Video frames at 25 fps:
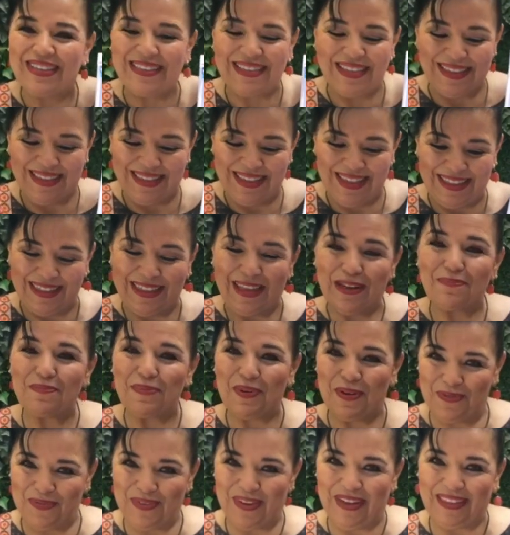So
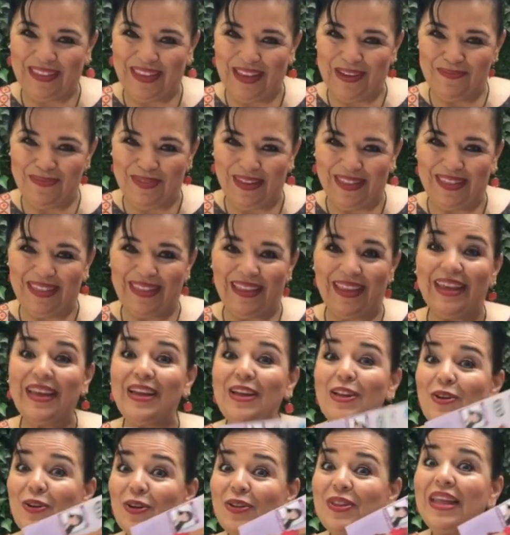please don't miss
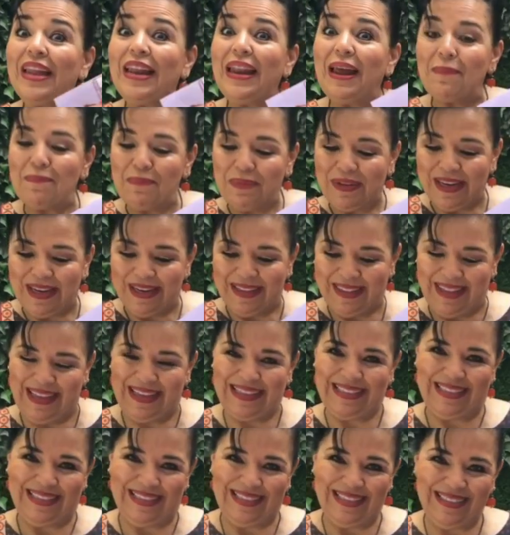it and
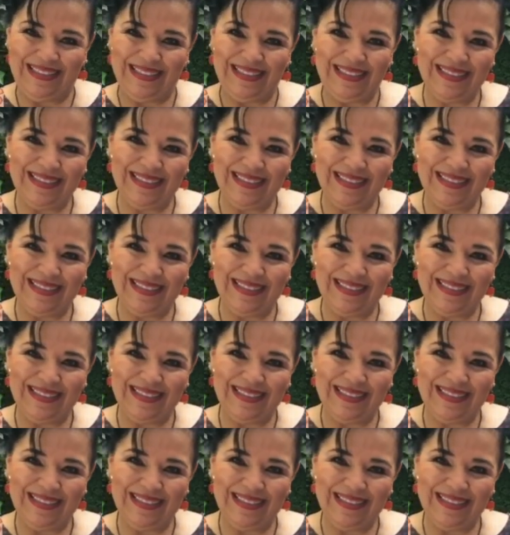download all the